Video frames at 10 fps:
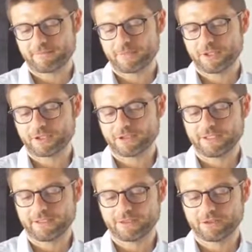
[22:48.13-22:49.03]

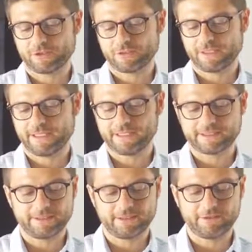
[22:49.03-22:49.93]
personal
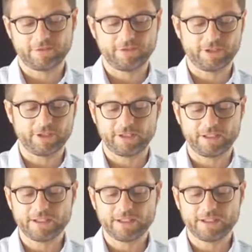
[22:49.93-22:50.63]
list the